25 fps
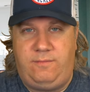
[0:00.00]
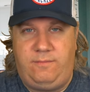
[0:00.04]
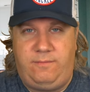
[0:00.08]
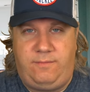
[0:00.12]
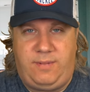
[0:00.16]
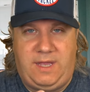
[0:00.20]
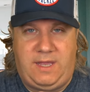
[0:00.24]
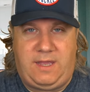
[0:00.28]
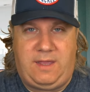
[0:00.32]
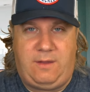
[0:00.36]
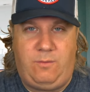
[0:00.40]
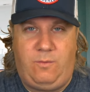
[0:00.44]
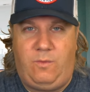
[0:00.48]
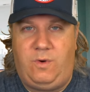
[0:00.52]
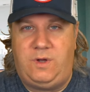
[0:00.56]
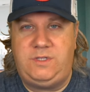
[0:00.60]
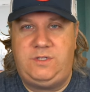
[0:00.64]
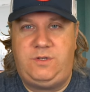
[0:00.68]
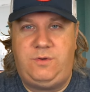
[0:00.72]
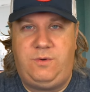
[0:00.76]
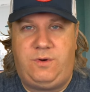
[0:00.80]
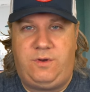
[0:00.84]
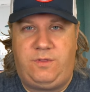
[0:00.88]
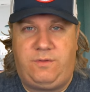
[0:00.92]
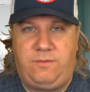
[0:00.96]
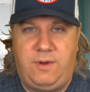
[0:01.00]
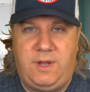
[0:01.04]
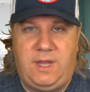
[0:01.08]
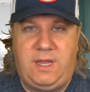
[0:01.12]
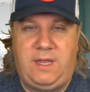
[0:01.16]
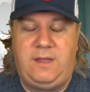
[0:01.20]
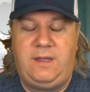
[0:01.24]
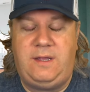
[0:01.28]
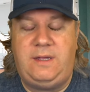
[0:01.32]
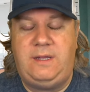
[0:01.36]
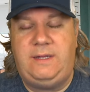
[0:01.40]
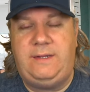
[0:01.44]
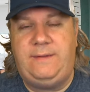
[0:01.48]
Pick one, two, or
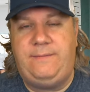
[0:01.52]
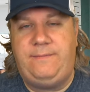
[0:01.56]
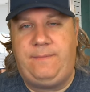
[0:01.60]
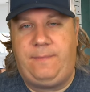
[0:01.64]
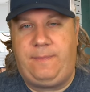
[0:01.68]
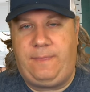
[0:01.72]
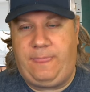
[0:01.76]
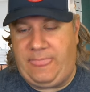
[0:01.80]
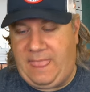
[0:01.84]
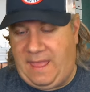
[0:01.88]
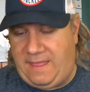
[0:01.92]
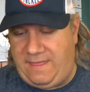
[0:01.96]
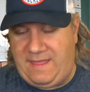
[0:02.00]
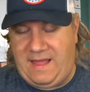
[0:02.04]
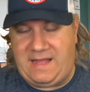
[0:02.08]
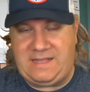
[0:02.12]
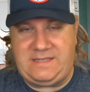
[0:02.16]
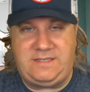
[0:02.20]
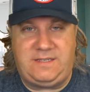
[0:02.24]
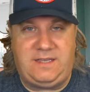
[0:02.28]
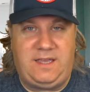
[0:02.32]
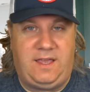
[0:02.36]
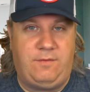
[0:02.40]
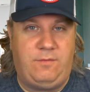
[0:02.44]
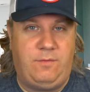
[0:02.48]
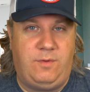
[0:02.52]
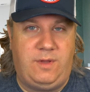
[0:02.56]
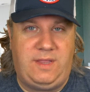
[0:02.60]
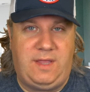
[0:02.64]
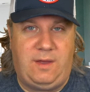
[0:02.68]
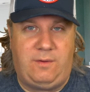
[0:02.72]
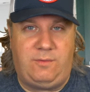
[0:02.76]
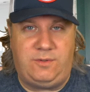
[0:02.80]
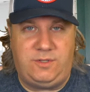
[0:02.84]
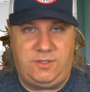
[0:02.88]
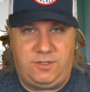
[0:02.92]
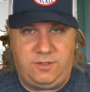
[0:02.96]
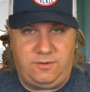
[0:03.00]
three. And that's the giveaway that
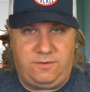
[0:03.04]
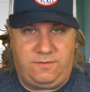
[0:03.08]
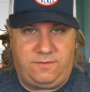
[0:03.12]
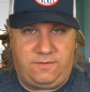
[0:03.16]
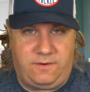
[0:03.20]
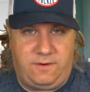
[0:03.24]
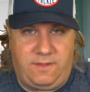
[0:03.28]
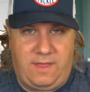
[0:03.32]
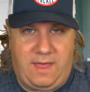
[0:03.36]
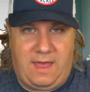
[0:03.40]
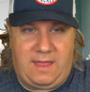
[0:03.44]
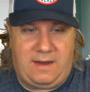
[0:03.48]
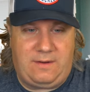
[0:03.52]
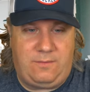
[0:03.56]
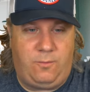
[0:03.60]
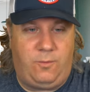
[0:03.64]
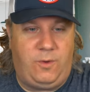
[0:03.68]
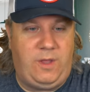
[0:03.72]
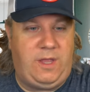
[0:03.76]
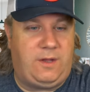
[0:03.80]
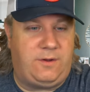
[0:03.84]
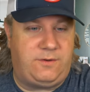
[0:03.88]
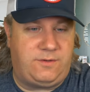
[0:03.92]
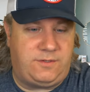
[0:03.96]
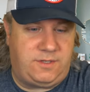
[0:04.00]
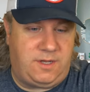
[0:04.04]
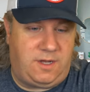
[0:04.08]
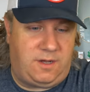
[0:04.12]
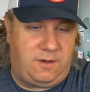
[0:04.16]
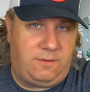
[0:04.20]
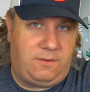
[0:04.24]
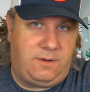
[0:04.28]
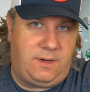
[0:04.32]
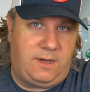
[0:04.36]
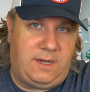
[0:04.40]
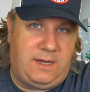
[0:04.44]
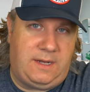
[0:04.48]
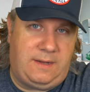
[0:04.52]
we'll do for that week or
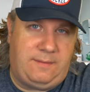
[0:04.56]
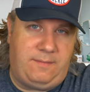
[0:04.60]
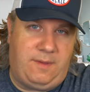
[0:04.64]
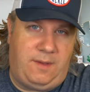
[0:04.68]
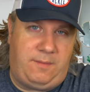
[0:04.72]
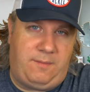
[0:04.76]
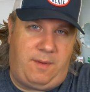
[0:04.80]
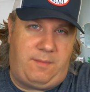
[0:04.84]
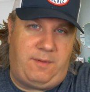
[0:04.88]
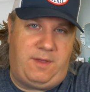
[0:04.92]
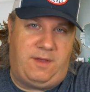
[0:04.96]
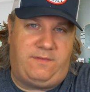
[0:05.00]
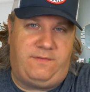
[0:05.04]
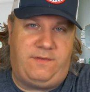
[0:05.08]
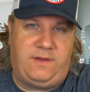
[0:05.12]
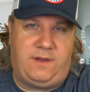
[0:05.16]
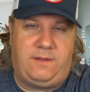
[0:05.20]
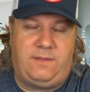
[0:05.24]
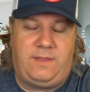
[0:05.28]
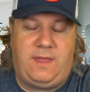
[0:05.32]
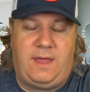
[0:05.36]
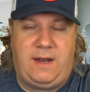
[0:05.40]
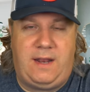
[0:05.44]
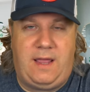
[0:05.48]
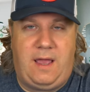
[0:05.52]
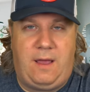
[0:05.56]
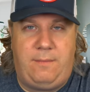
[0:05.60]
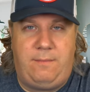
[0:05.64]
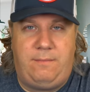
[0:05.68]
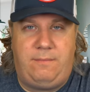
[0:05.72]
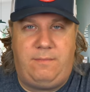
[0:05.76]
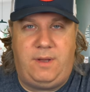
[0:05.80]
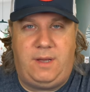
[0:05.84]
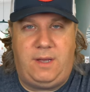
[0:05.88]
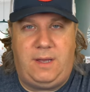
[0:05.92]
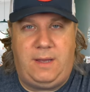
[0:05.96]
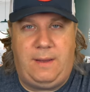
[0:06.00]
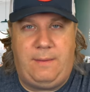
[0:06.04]
so. Um, and maybe I'll figure that out
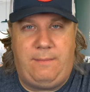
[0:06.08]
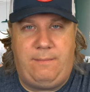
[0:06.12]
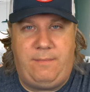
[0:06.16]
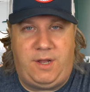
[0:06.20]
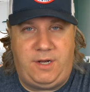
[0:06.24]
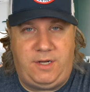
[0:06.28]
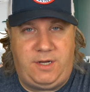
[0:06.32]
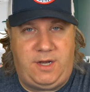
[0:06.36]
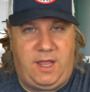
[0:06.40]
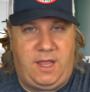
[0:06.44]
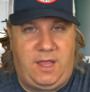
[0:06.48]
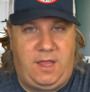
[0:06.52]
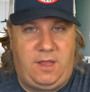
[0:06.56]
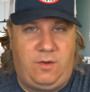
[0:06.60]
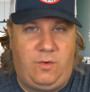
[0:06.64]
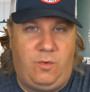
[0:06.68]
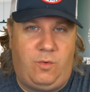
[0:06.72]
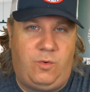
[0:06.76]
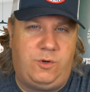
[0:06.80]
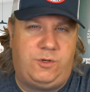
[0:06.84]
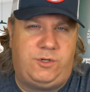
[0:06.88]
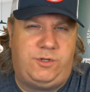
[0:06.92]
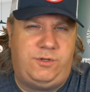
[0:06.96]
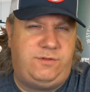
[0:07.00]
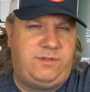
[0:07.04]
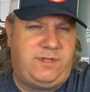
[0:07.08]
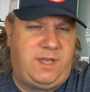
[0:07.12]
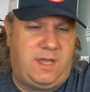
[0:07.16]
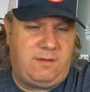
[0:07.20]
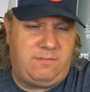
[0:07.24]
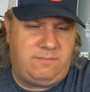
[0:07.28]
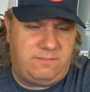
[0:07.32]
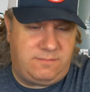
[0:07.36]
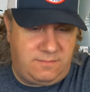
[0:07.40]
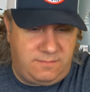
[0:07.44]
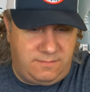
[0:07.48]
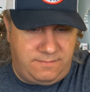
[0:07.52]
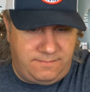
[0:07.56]
uh, Monday or Tuesday.
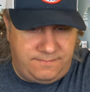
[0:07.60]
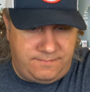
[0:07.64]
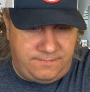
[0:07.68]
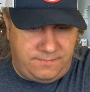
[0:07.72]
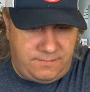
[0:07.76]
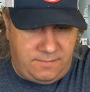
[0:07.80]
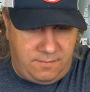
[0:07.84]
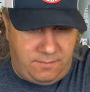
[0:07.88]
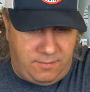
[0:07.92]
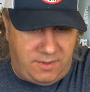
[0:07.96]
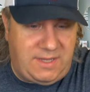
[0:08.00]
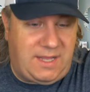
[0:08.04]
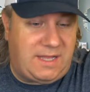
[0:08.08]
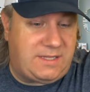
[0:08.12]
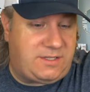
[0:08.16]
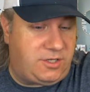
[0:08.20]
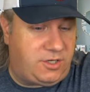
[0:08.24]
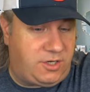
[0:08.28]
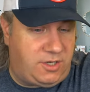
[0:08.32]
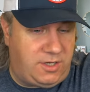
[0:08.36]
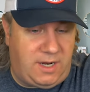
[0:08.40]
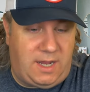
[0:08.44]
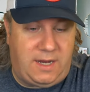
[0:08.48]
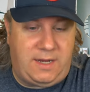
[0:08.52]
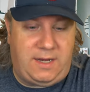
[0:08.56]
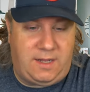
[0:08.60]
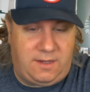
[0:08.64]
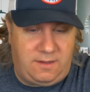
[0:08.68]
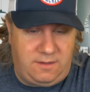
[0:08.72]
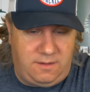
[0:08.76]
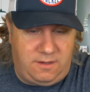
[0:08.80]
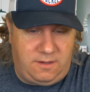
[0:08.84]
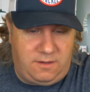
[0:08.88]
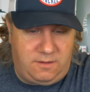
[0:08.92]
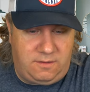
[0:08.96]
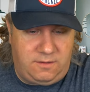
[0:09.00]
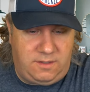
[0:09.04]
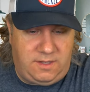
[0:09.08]
But that's a good idea, you
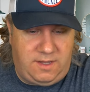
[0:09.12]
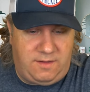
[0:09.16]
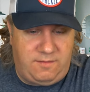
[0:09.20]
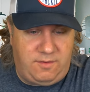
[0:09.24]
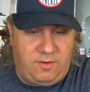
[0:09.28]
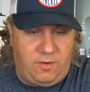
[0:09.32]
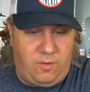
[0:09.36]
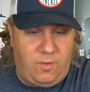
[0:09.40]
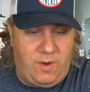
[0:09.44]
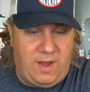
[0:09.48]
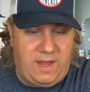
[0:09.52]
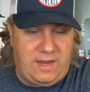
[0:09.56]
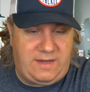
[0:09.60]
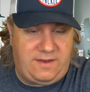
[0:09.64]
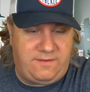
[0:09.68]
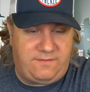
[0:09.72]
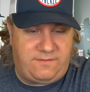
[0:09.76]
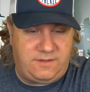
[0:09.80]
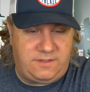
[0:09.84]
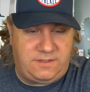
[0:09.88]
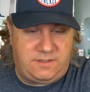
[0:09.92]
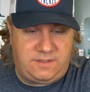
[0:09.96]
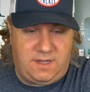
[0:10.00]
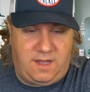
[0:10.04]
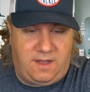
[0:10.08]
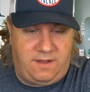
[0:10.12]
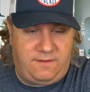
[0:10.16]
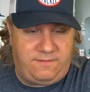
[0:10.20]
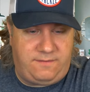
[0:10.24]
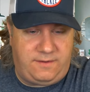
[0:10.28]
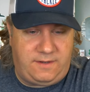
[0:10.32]
know, giving away different stuff.